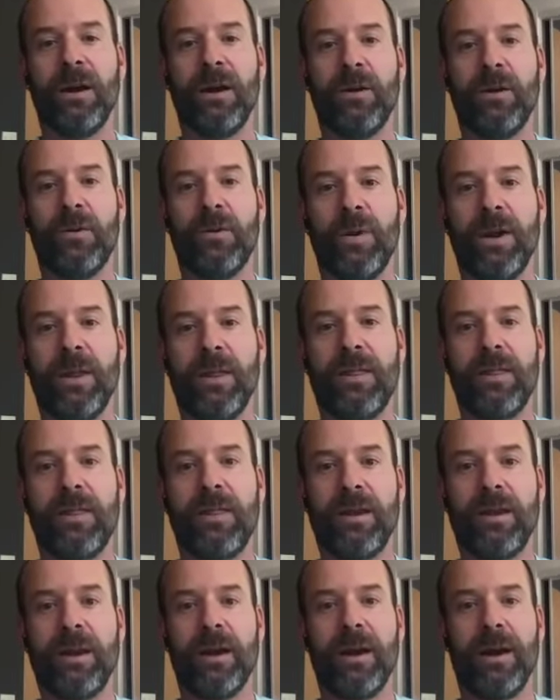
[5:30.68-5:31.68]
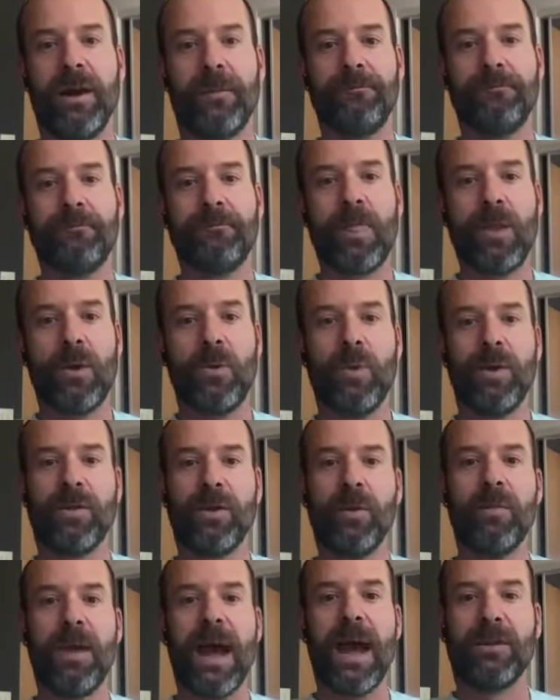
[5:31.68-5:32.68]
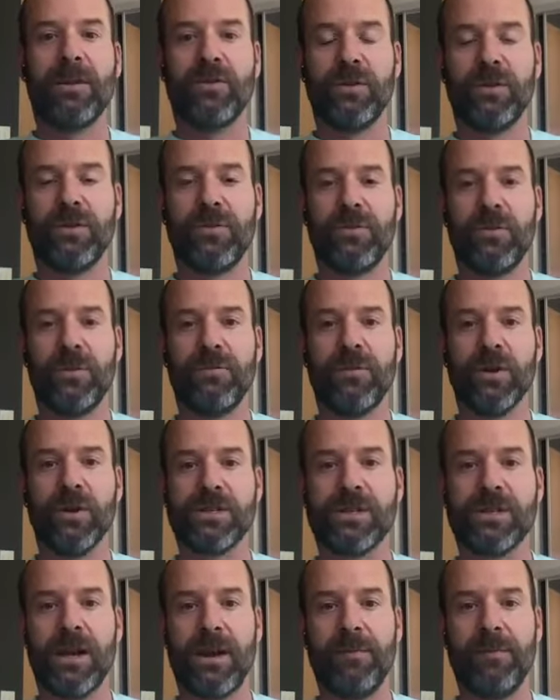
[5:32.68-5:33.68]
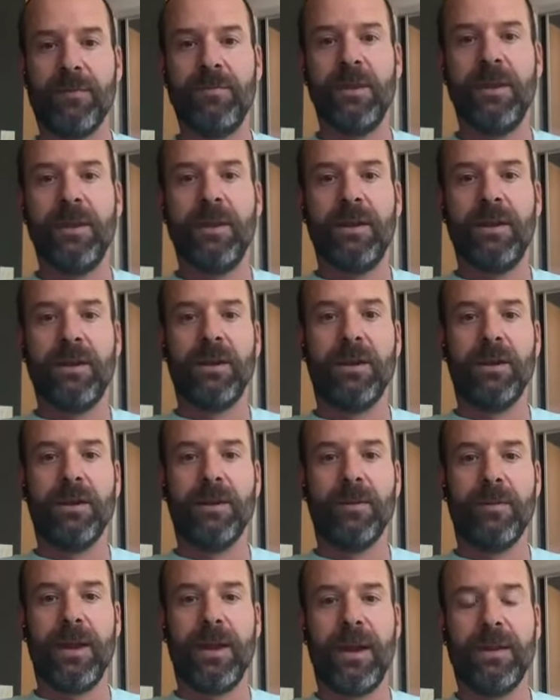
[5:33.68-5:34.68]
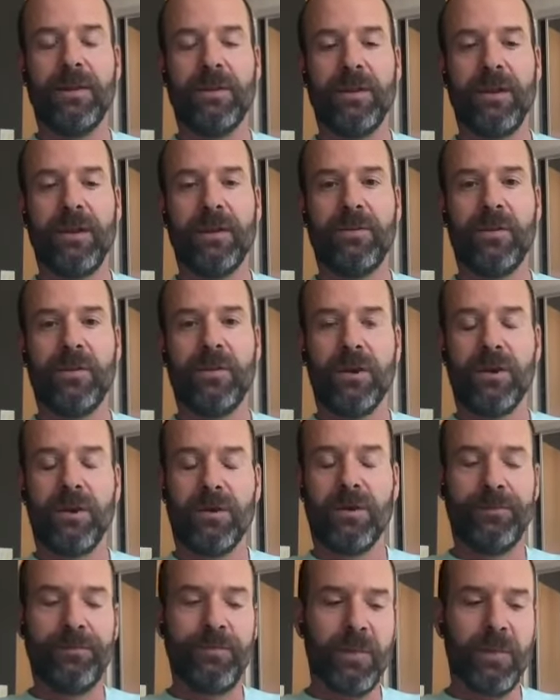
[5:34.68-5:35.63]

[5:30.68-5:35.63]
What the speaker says: with our matches for the first time. And so